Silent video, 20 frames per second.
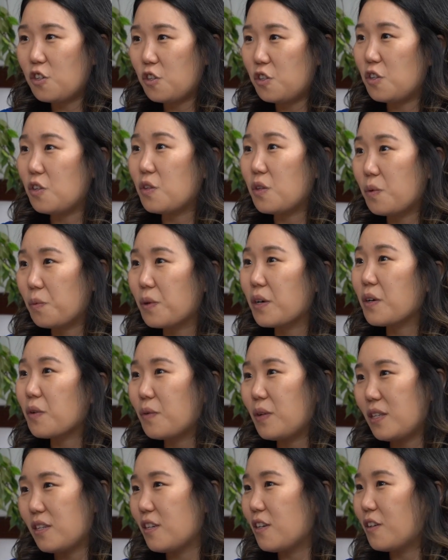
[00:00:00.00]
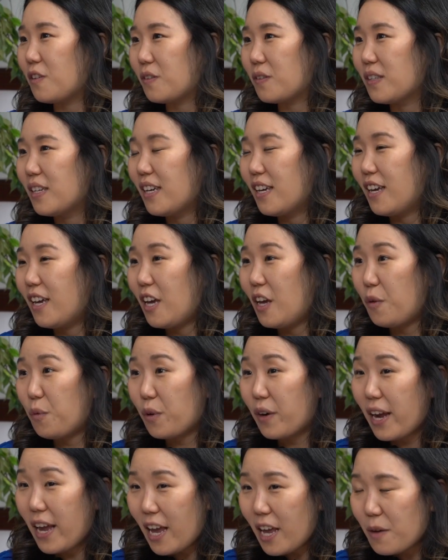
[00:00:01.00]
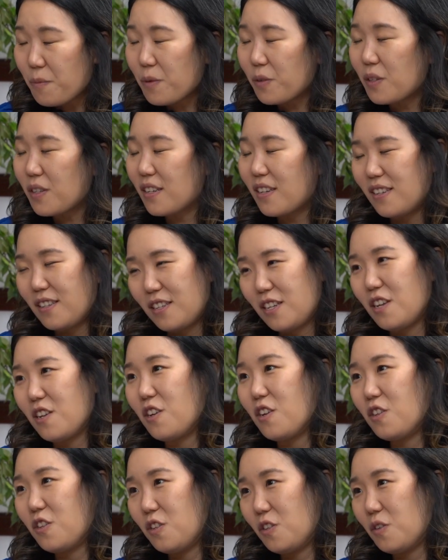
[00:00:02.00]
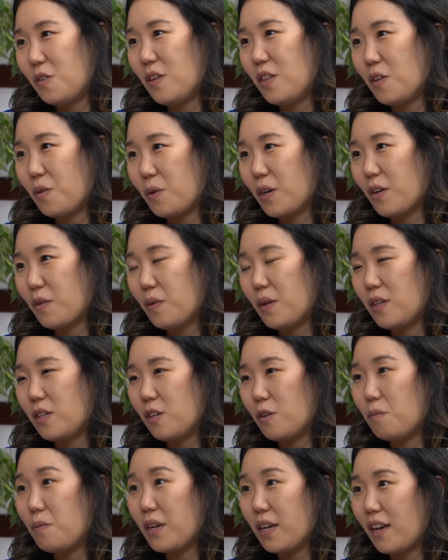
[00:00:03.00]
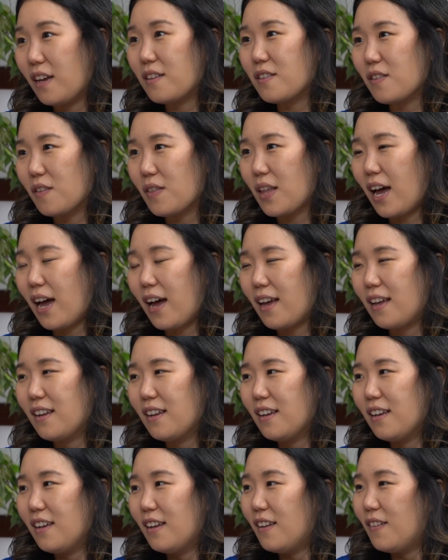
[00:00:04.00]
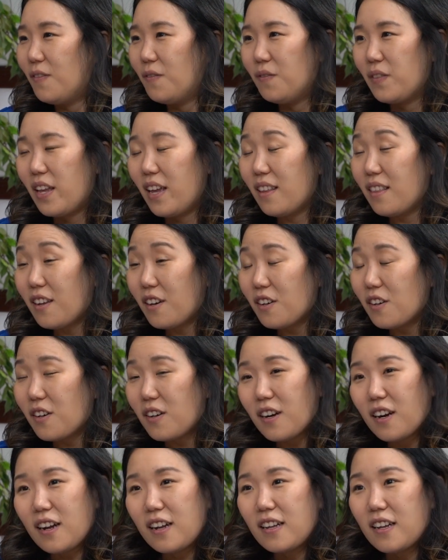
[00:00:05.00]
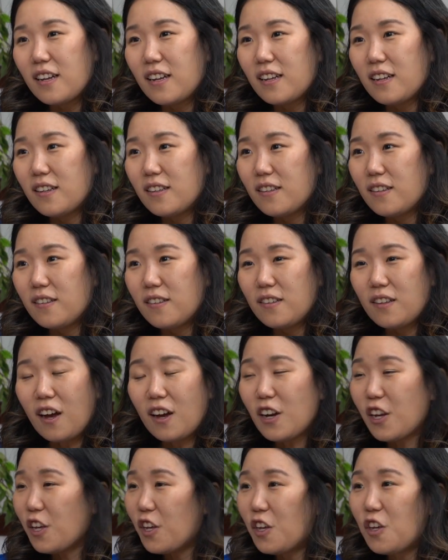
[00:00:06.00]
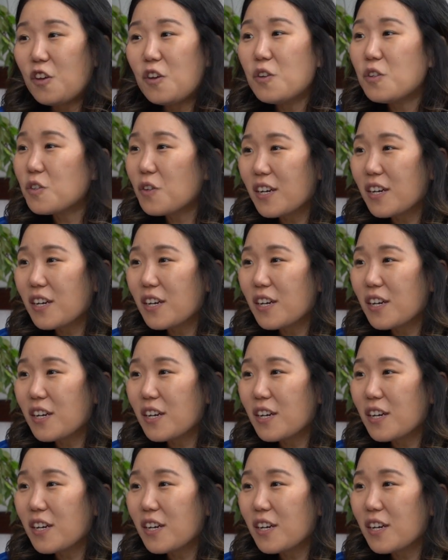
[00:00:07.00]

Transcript: to do the work we do. And we're able to continue to doing the work we do because of that. And they're not a huge